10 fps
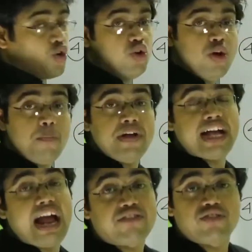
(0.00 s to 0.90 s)

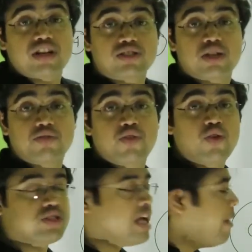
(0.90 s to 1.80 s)
Coulombic attraction
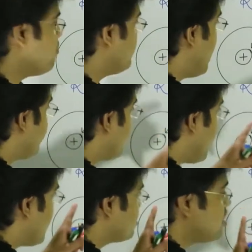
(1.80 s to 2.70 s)
force, that
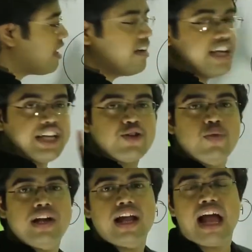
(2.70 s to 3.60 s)
are exactly
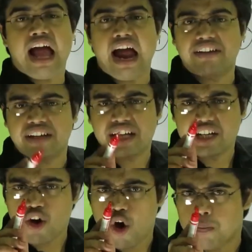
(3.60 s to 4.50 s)
equal and
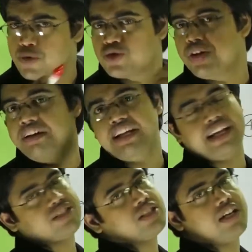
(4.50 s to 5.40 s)
in opposite
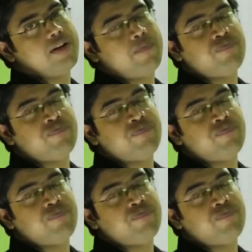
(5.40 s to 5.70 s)
direction.